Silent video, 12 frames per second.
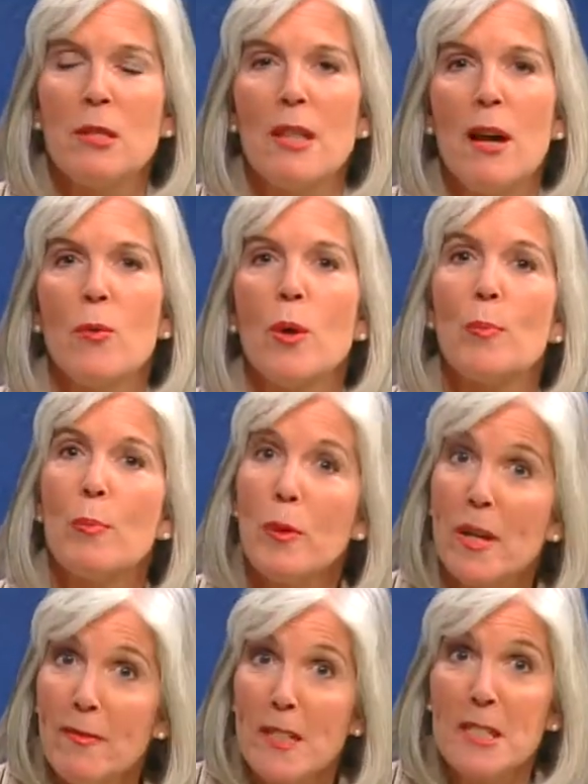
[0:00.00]
that were
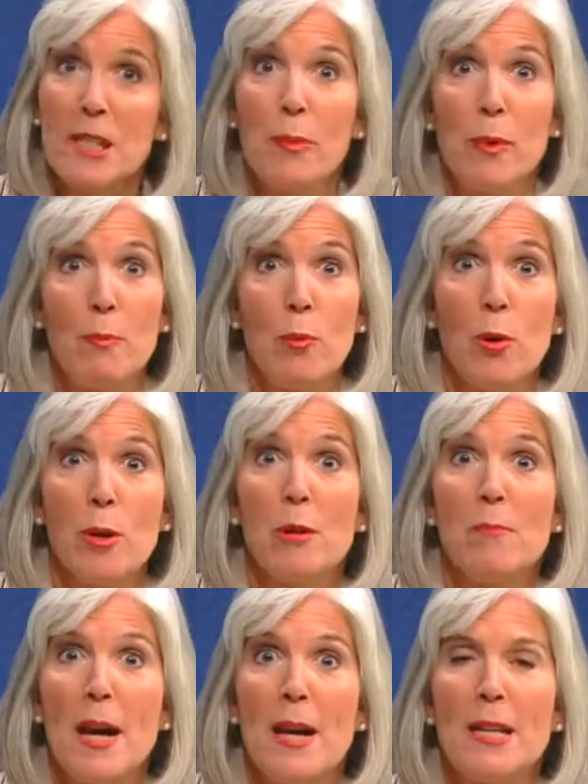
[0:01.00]
previously reported
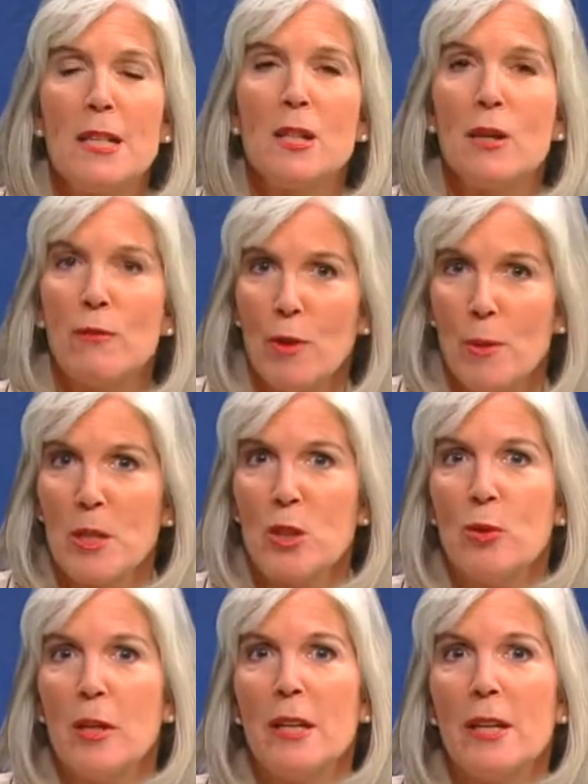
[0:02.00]
by these
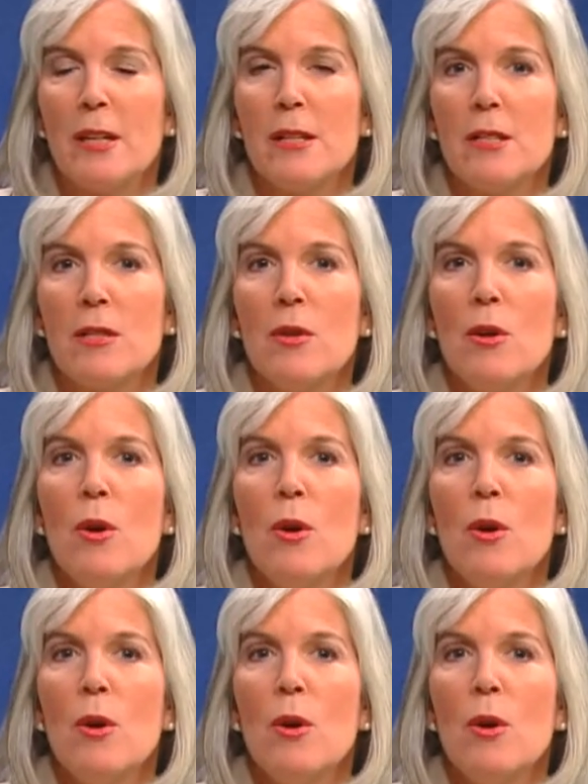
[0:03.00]
confirmatory kits.